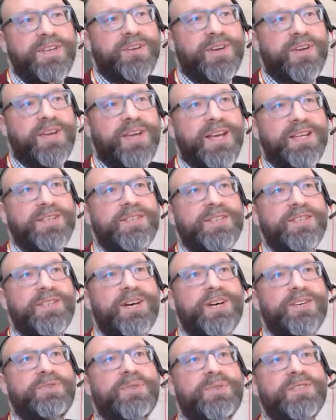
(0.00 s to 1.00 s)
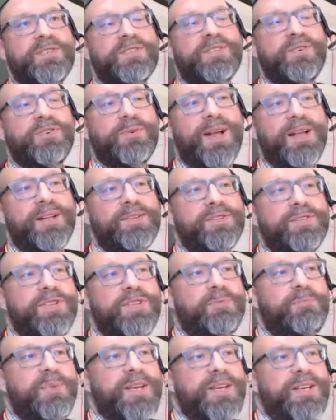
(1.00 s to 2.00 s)
in touch with us through
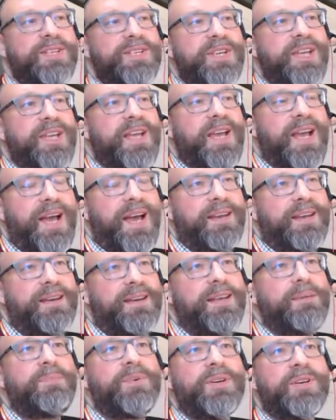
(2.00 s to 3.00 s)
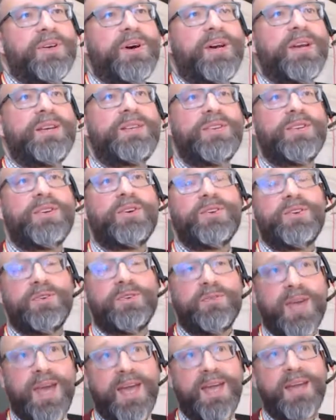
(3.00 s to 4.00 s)

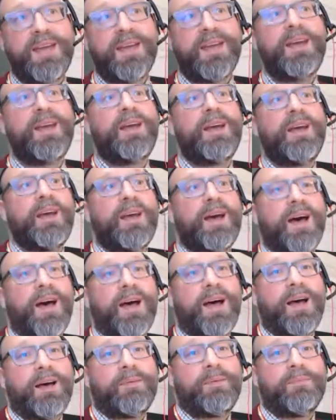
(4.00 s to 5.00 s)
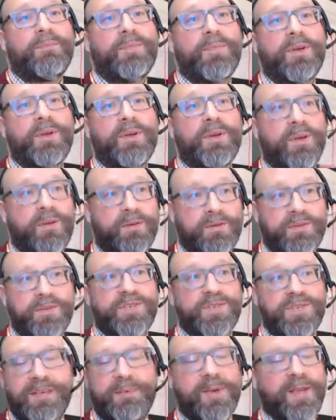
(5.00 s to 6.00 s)
lgbt@napier.ac.uk. Just
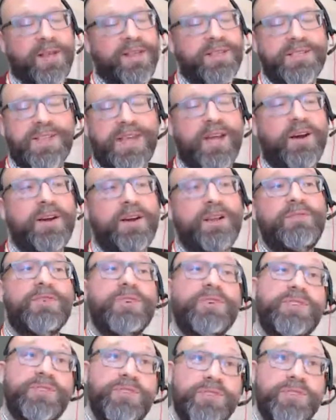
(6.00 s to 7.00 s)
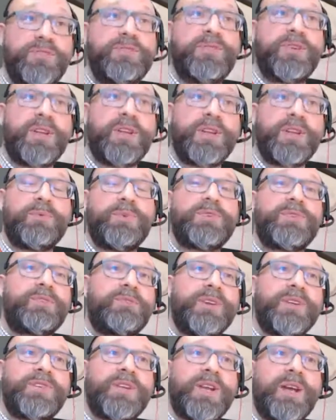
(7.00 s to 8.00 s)
email us there. And if you're a student and you want to reach
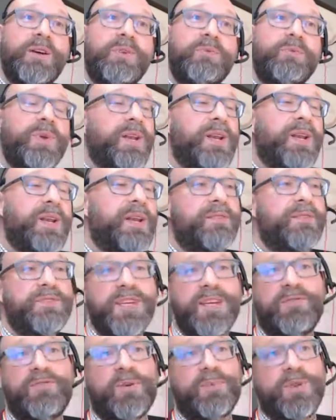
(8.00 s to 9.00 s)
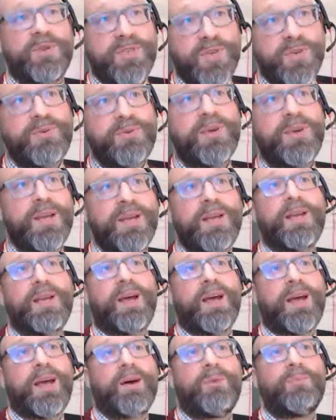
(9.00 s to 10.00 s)
out, we'd love to hear from you too.
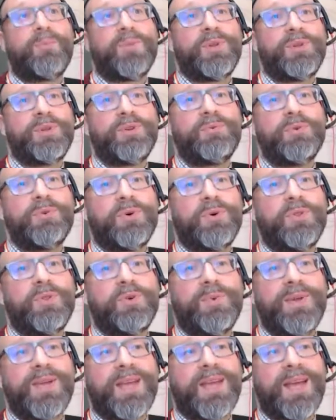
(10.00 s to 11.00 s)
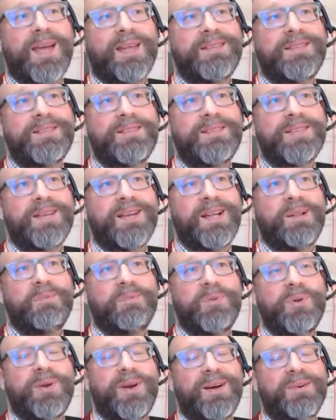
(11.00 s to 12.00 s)
We'll do all that we can to help you
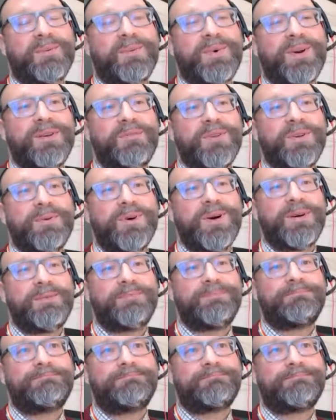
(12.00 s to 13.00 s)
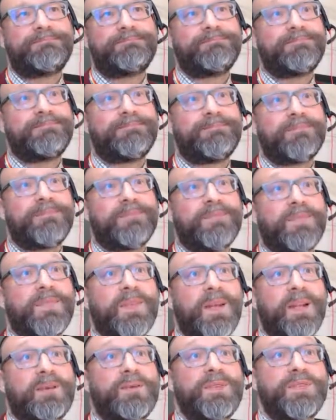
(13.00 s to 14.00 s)
out wherever you are.
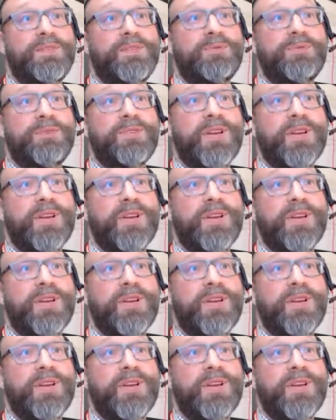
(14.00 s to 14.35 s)
Eloisa, do you want to close?